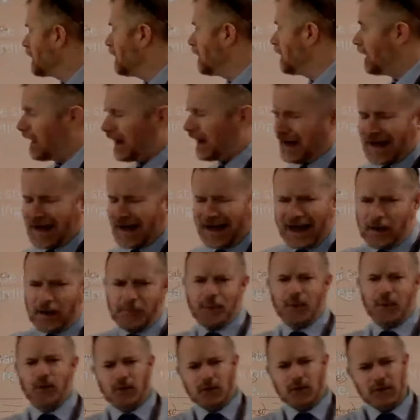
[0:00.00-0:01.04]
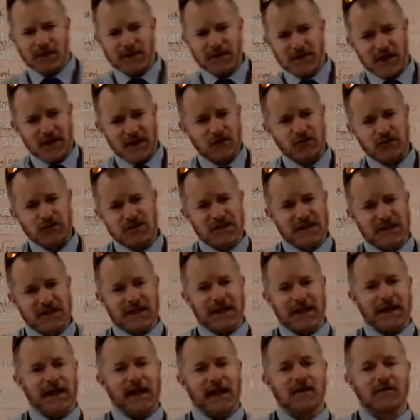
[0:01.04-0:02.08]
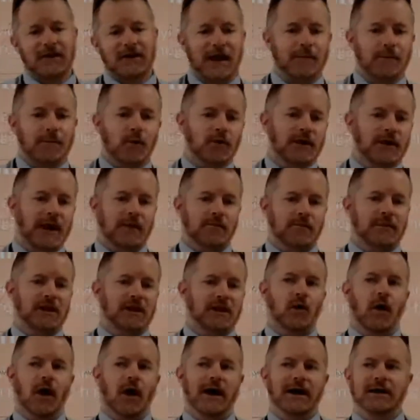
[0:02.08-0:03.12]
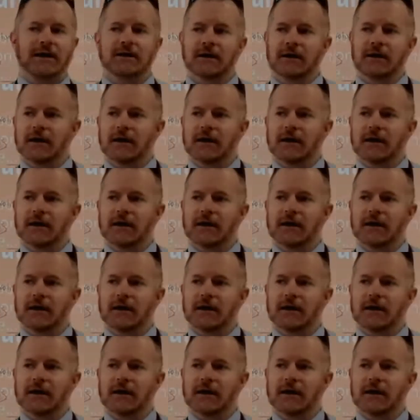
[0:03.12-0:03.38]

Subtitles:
Apple, interestingly enough, Apple can be quite,